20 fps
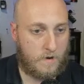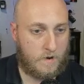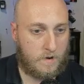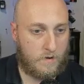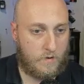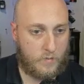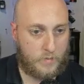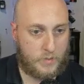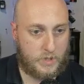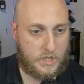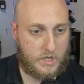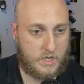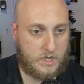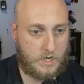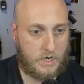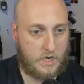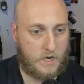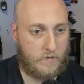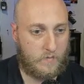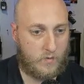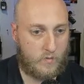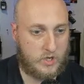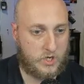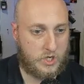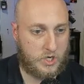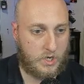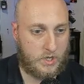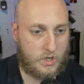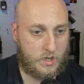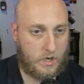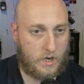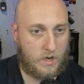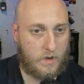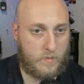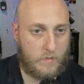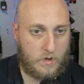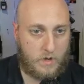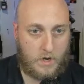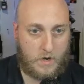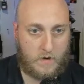Oops, it didn't have permission at the
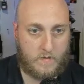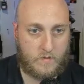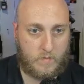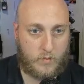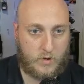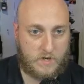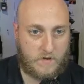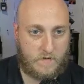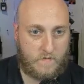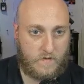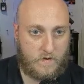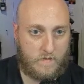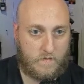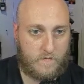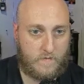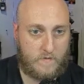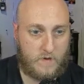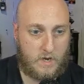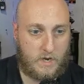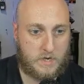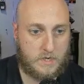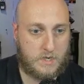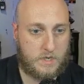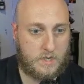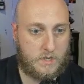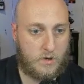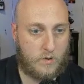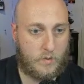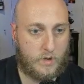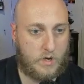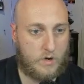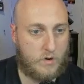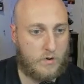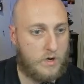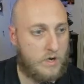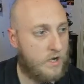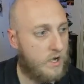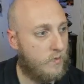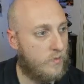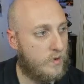time. I have to press view. Yes, there we go.
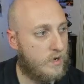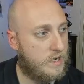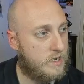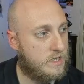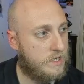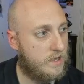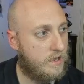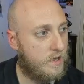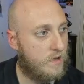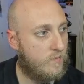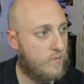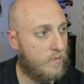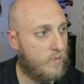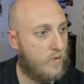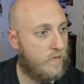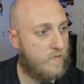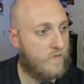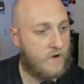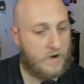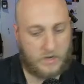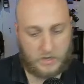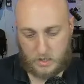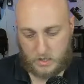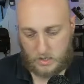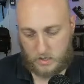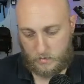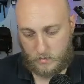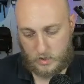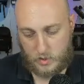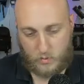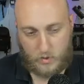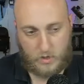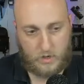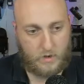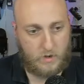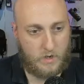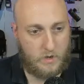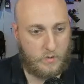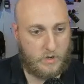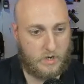And we can see that remote file system as well,
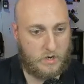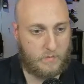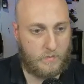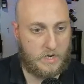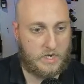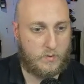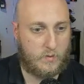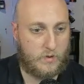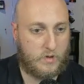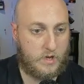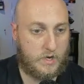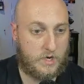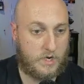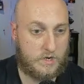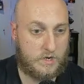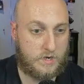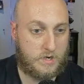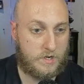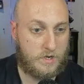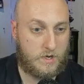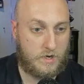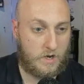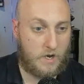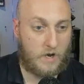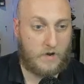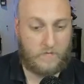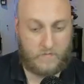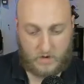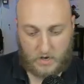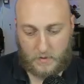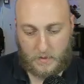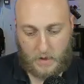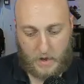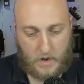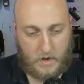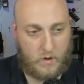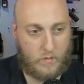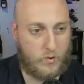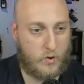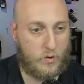and we can mess with it, and I've done that
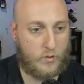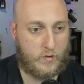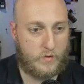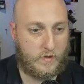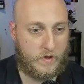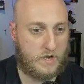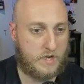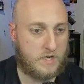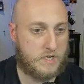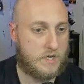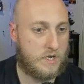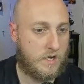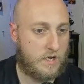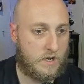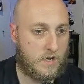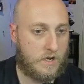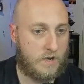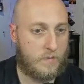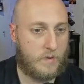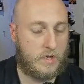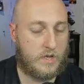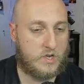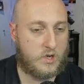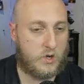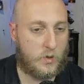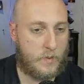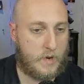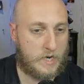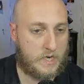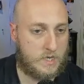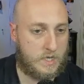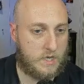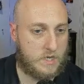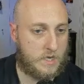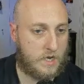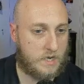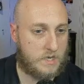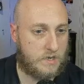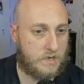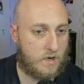and broke things. But let's go back to the
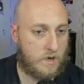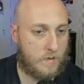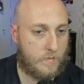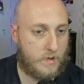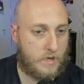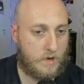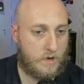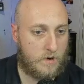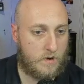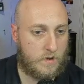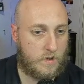desktop here.